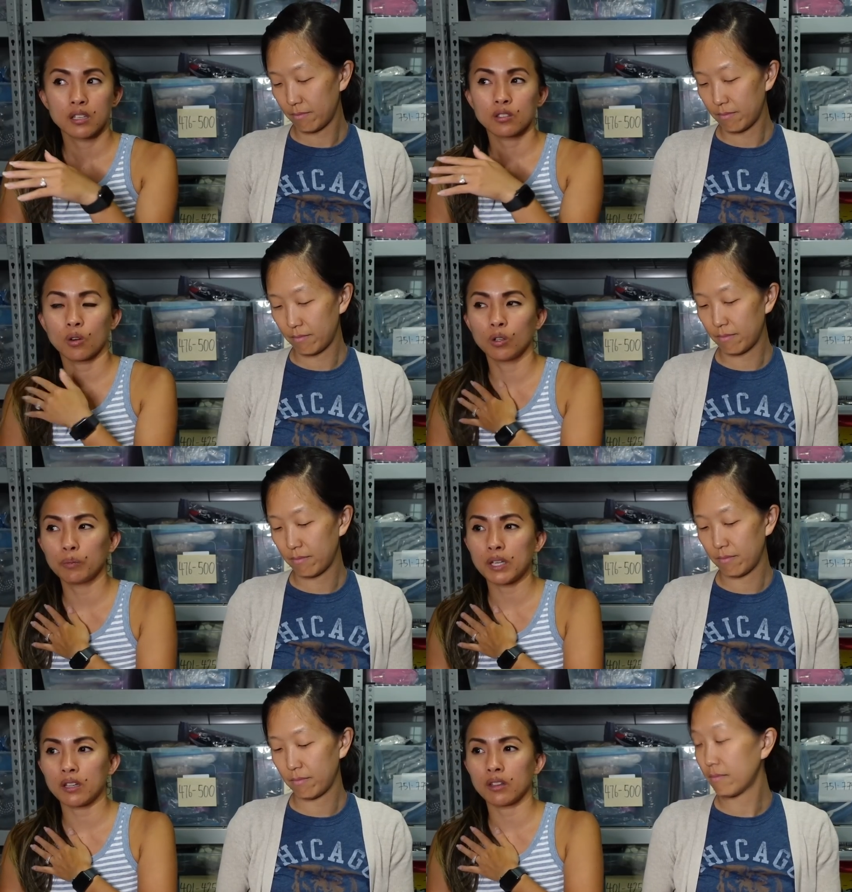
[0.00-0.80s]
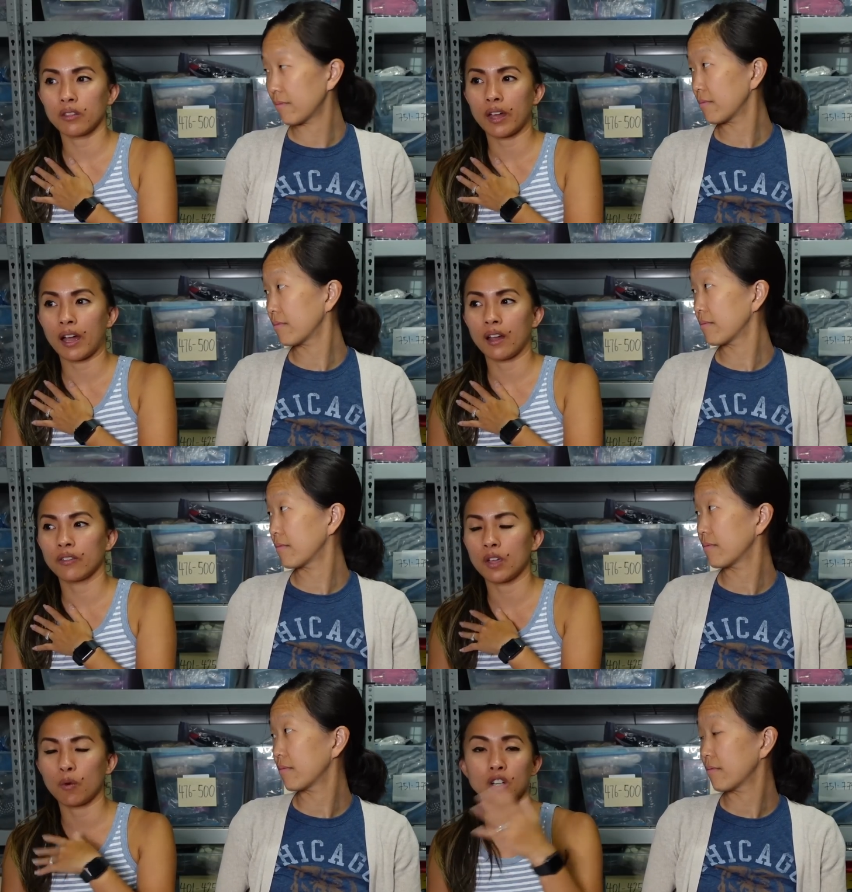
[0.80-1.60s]
Speaker 1: told me
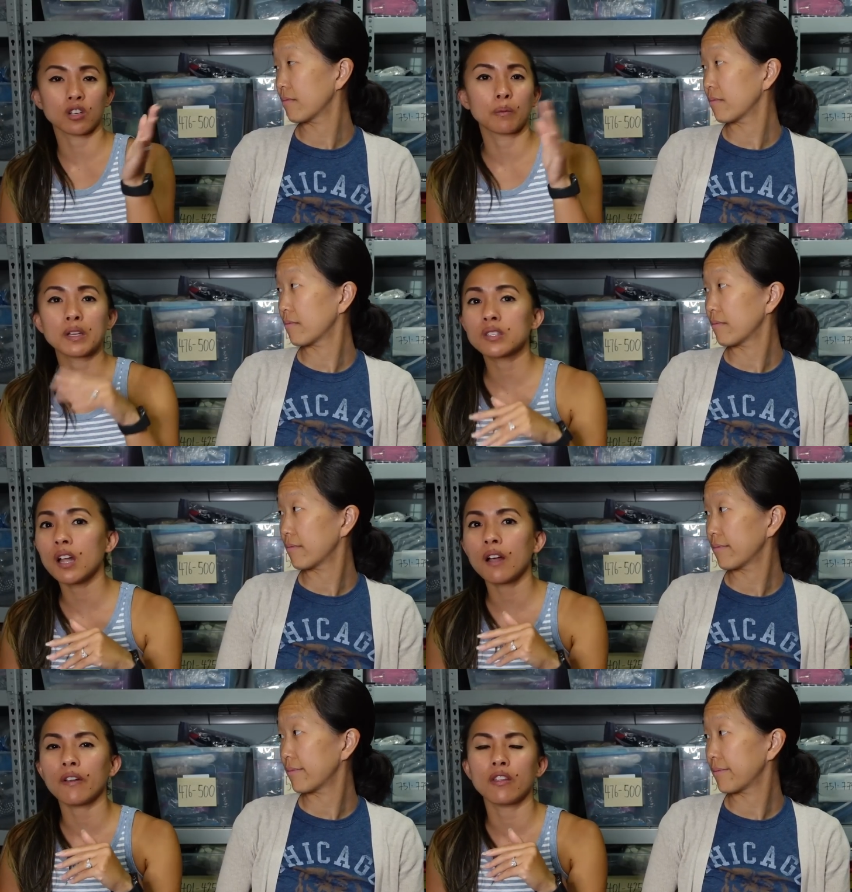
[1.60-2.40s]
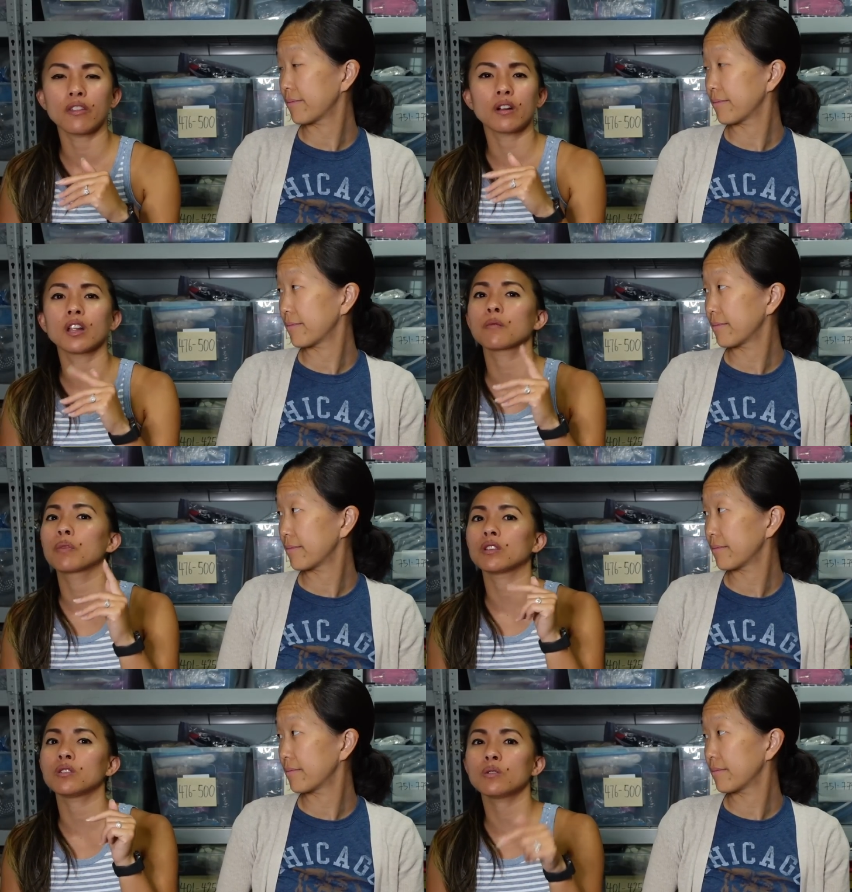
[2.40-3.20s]
that they watch all my stuff, and then they're like,
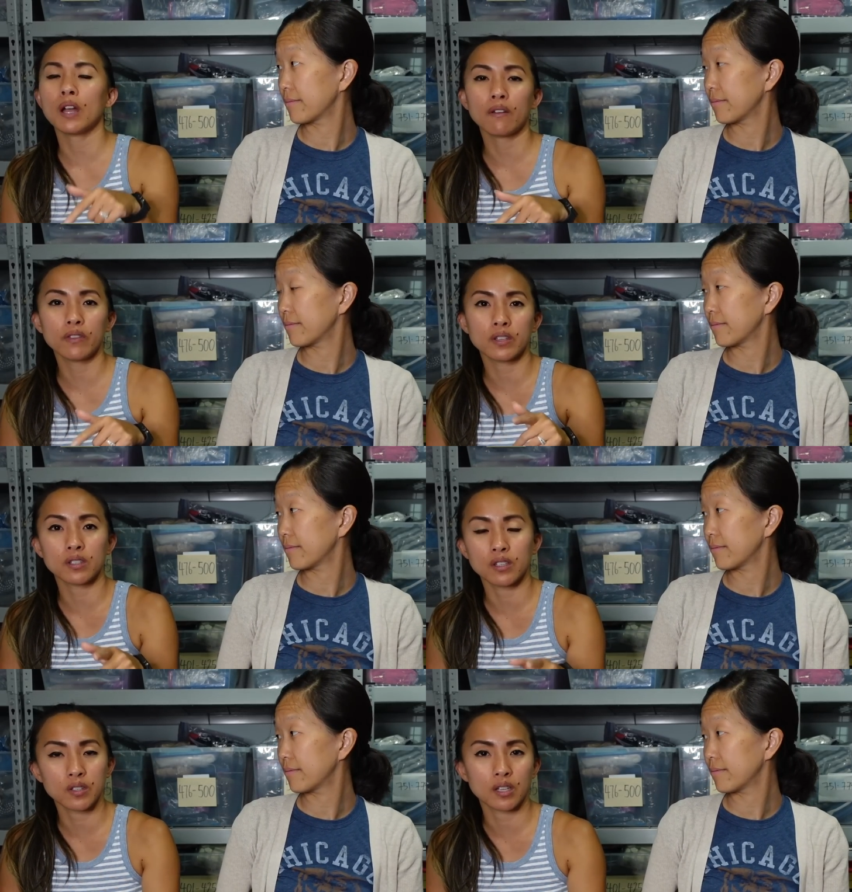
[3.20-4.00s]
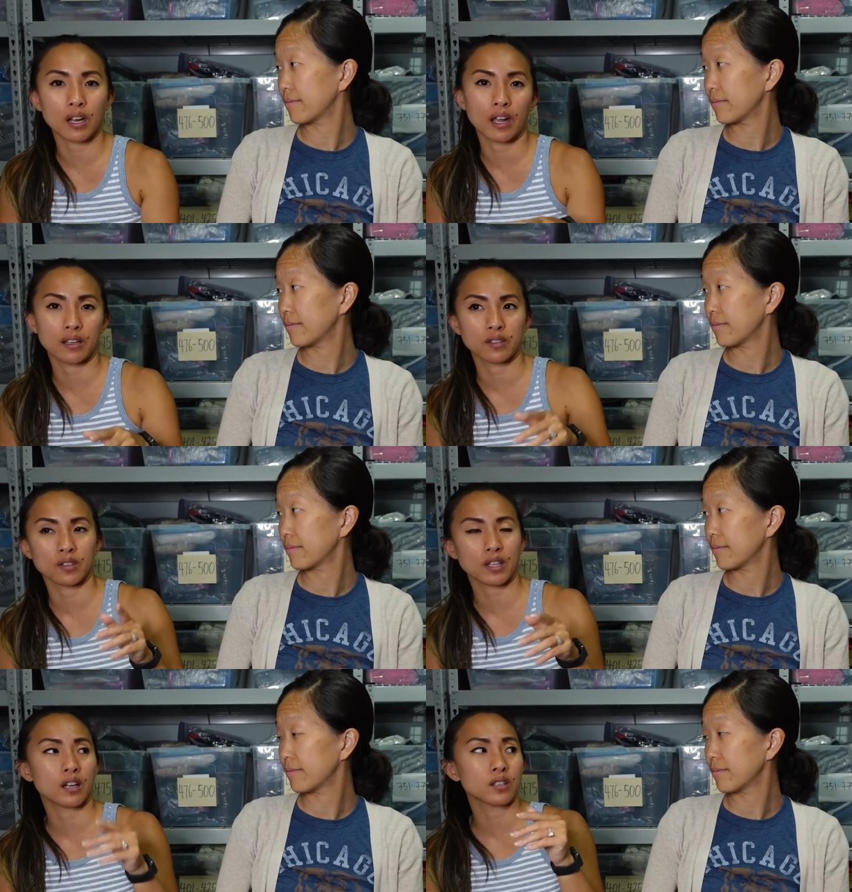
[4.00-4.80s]
but you have this listed as
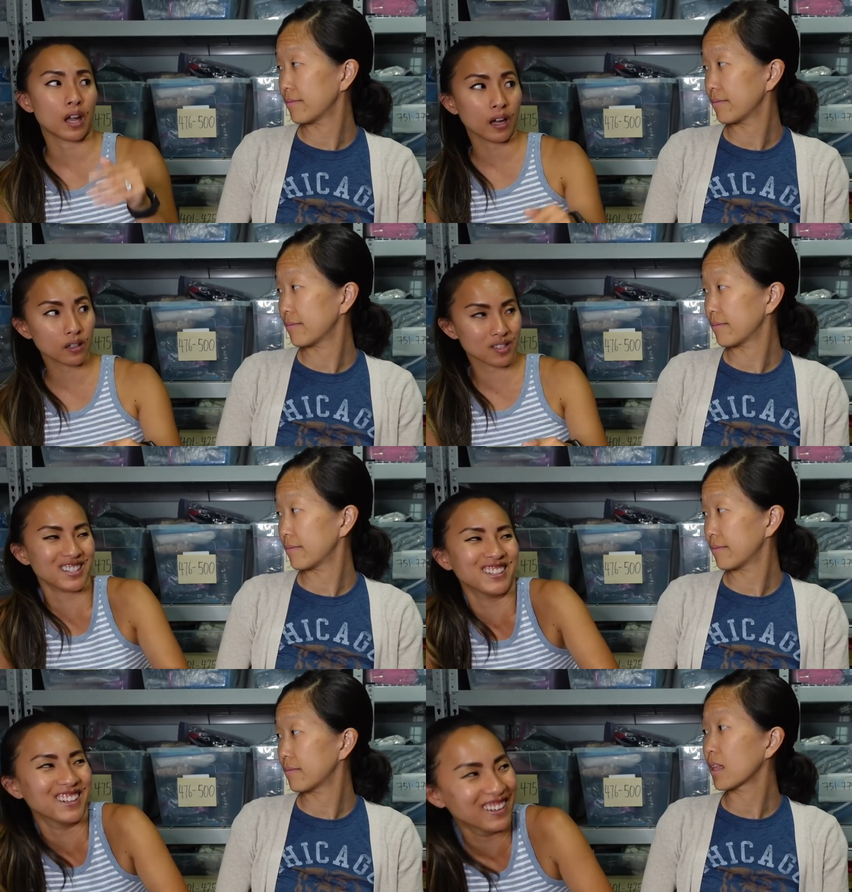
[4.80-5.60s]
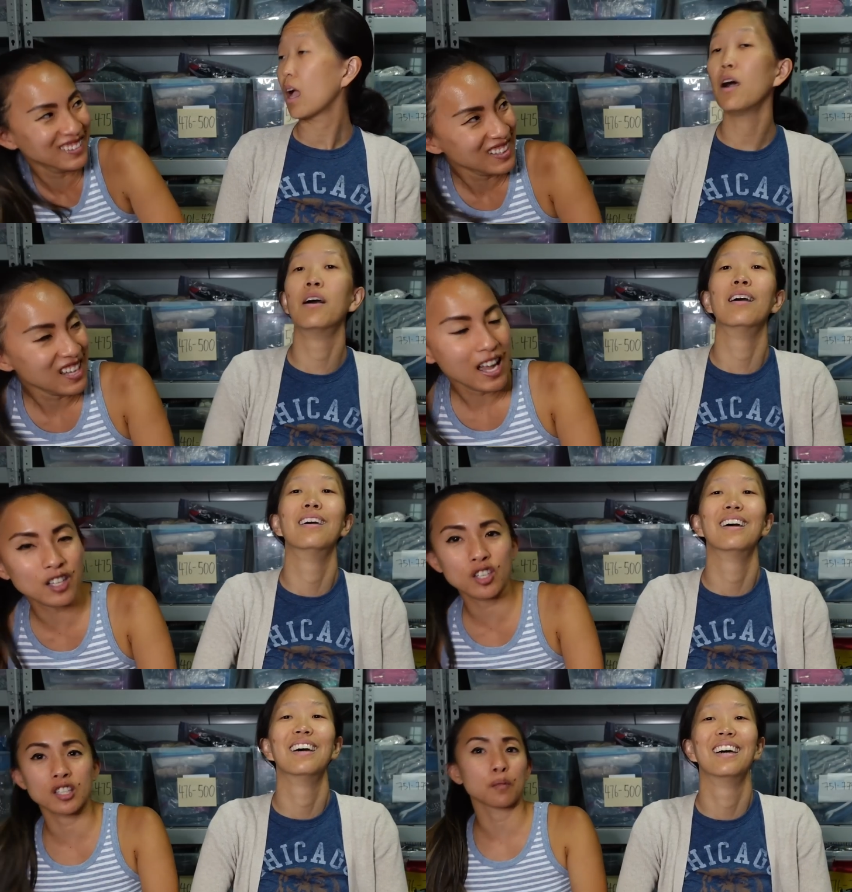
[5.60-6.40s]
a size X.
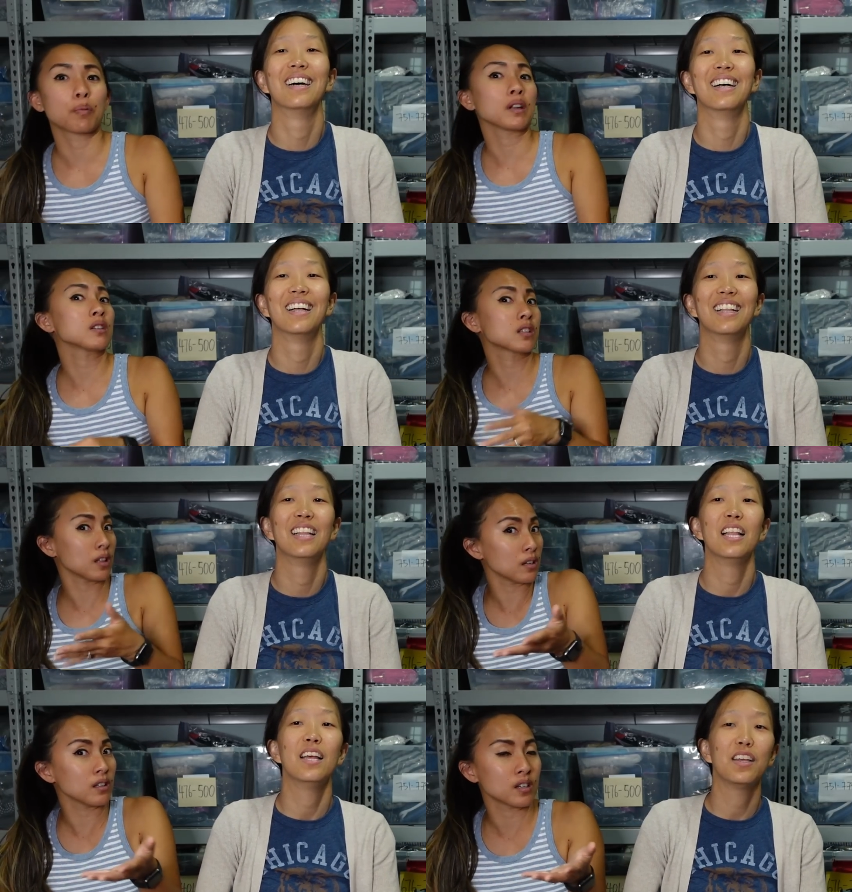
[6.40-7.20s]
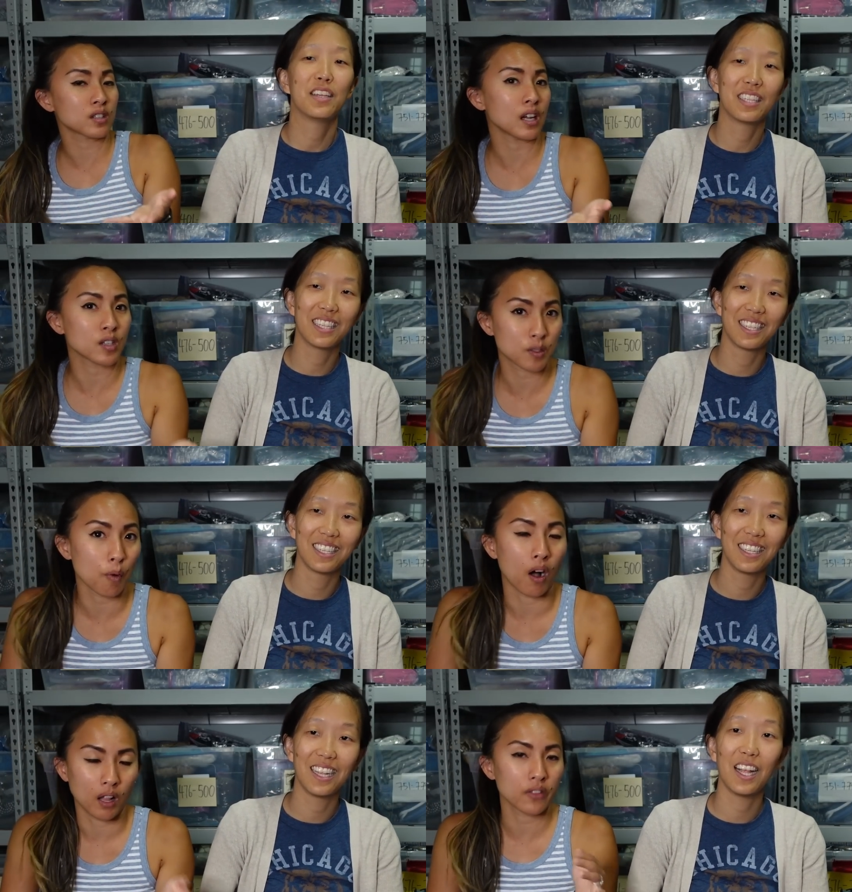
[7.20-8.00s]
And she's like, but it's clearly a size
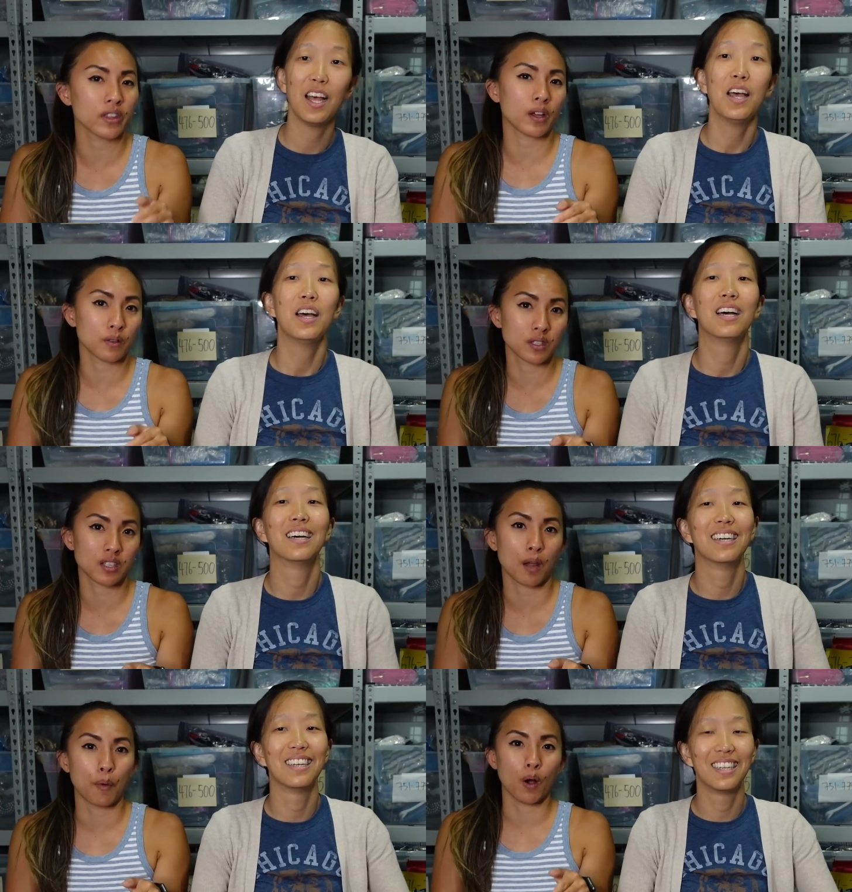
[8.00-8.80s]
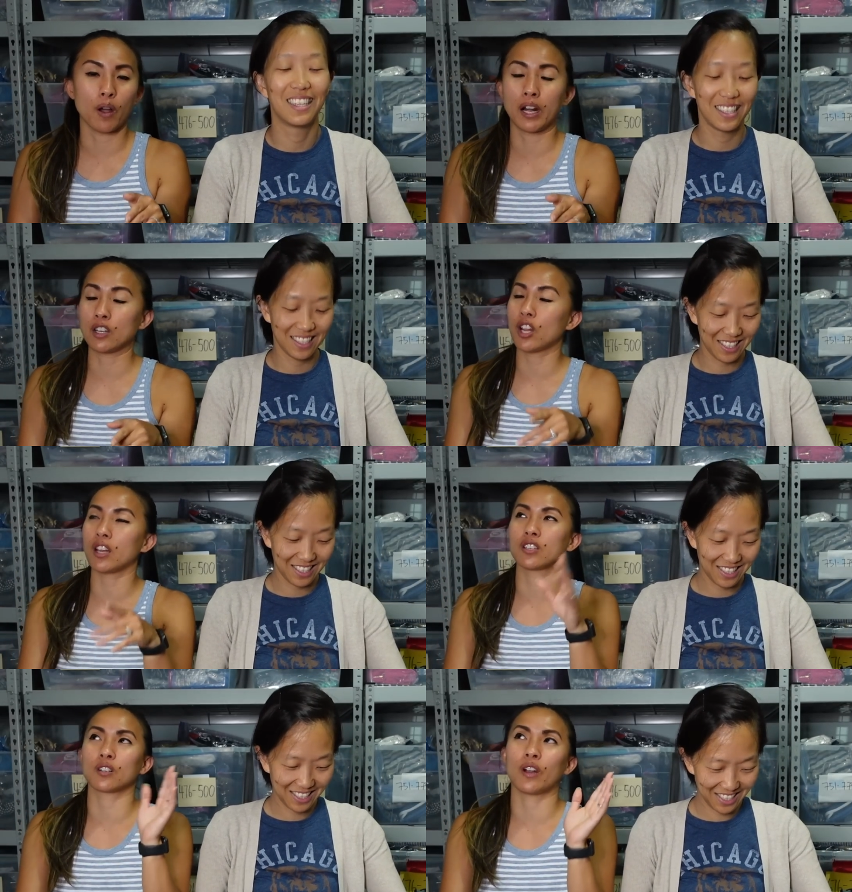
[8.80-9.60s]
small. I think that was a typo. And I
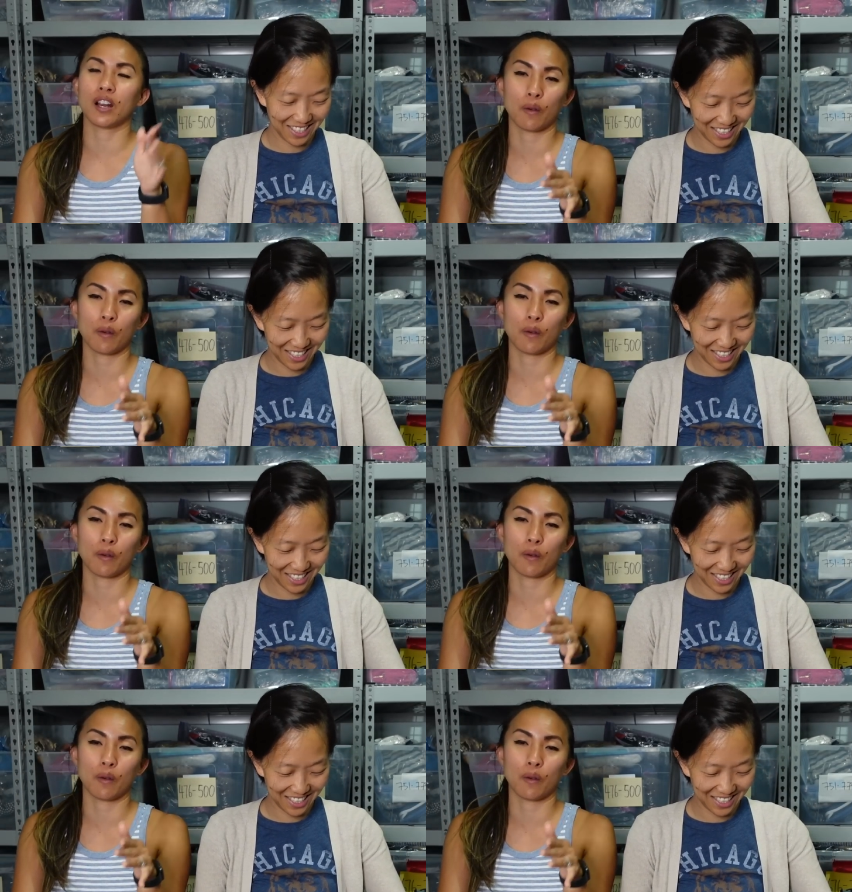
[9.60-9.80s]
changed it right